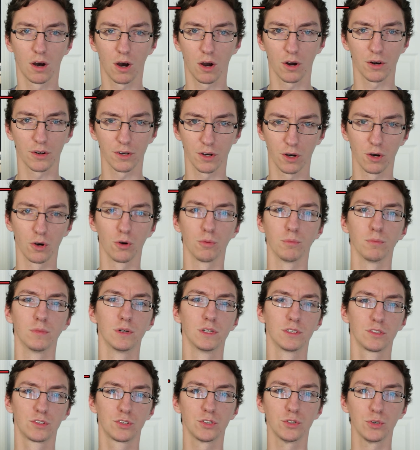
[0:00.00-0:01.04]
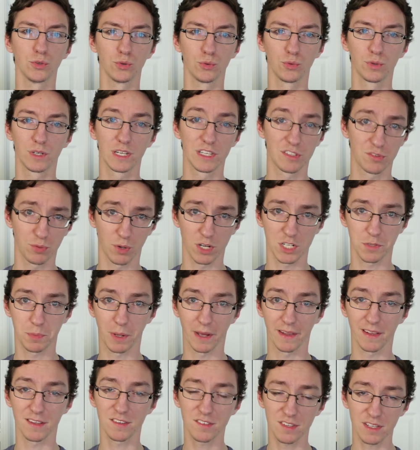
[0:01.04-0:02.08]
Hardhome to Eastwatch
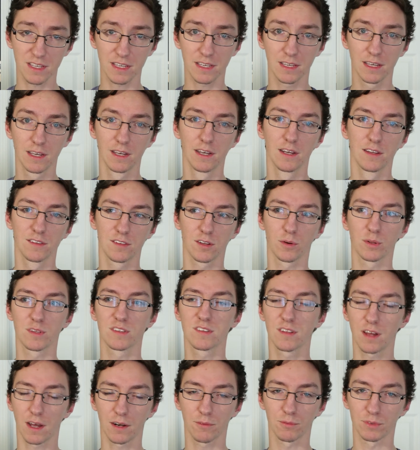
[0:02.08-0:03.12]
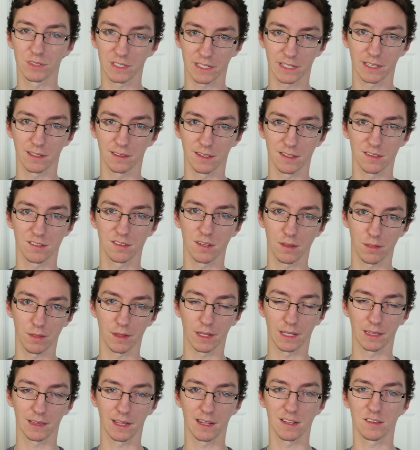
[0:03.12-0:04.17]
by the Sea, so it's not ridiculous to
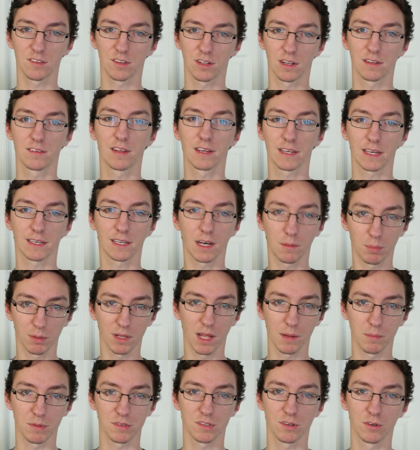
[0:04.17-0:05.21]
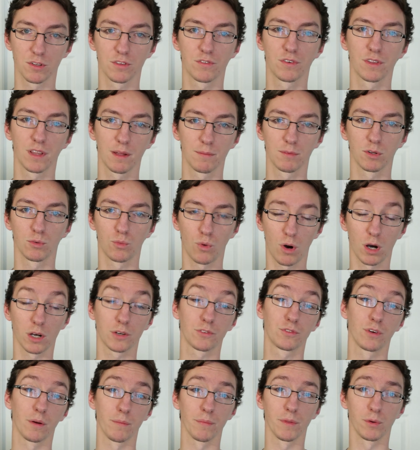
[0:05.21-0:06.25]
think that it's going to take a couple episodes for them to walk
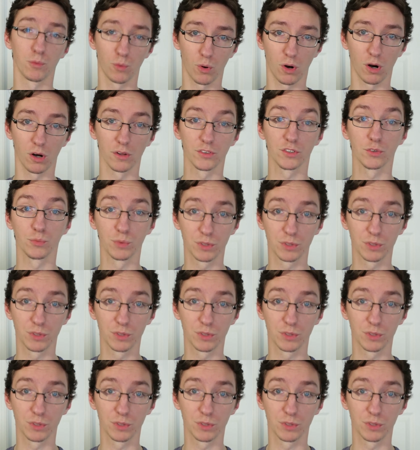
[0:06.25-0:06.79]
from the Wall to